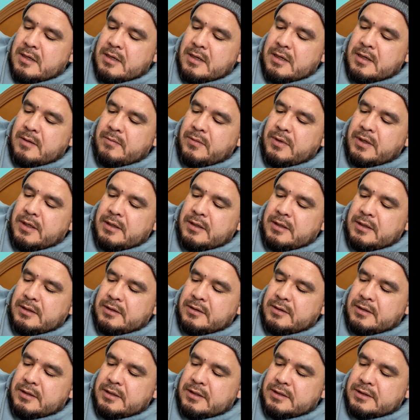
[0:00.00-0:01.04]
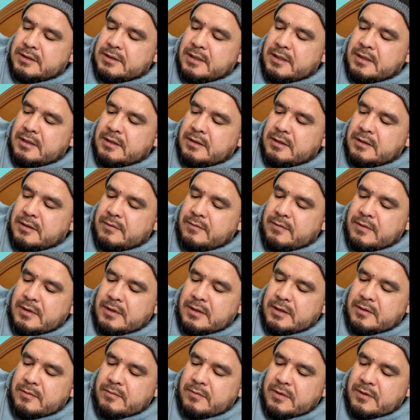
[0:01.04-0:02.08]
I am beginning to understand the
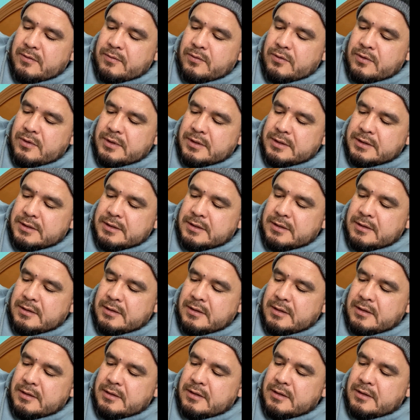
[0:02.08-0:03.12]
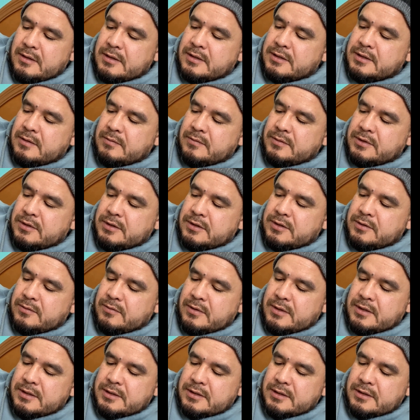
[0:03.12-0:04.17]
value of my voice, and there are some
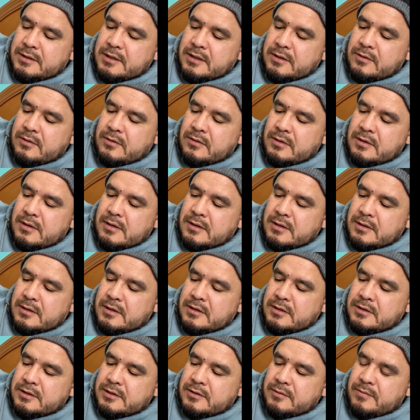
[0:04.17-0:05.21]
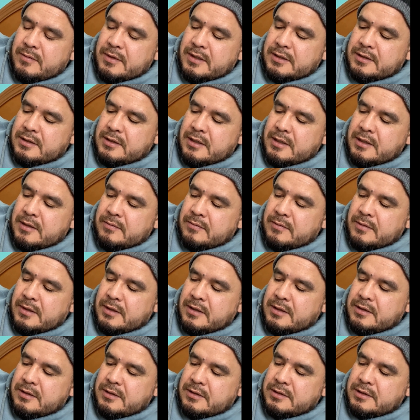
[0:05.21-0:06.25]
situations that no longer deserve my time,
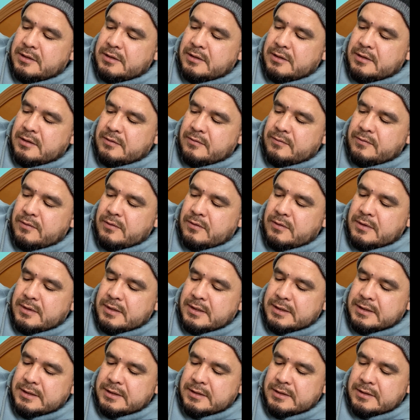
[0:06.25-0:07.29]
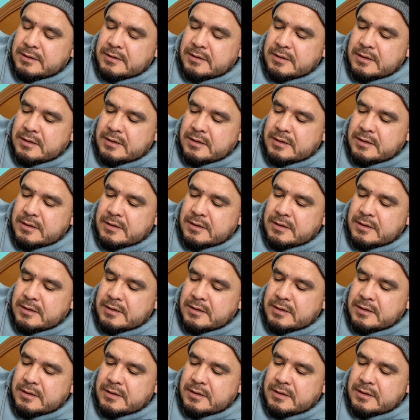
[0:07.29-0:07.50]
energy, and focus.